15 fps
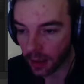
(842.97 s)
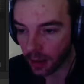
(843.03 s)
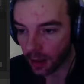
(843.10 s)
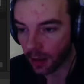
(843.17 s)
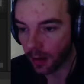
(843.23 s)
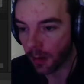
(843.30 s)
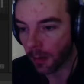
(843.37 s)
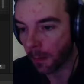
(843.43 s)

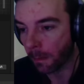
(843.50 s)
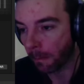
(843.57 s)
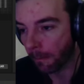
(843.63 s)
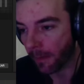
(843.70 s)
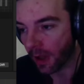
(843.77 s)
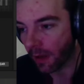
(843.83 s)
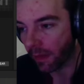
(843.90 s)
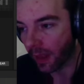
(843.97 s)
and
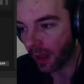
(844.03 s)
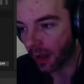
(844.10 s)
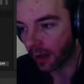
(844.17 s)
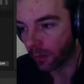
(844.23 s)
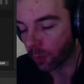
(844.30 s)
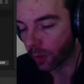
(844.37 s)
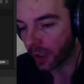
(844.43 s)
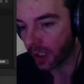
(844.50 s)

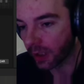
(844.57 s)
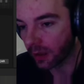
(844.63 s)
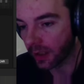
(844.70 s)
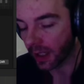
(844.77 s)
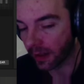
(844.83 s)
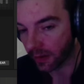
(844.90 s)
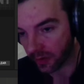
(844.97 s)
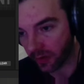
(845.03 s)
then we
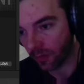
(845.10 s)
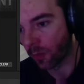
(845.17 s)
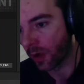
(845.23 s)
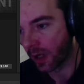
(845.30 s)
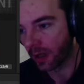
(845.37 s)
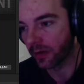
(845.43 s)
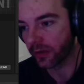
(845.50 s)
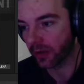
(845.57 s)
end
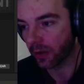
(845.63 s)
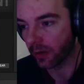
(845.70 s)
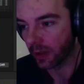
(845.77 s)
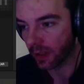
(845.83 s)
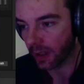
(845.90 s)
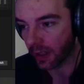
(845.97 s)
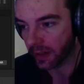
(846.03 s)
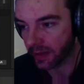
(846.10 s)
somewhere. So
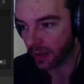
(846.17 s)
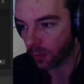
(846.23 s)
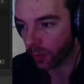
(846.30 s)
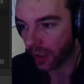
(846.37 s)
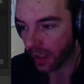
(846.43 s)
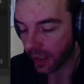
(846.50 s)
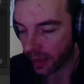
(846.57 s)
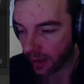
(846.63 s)
like I said, we're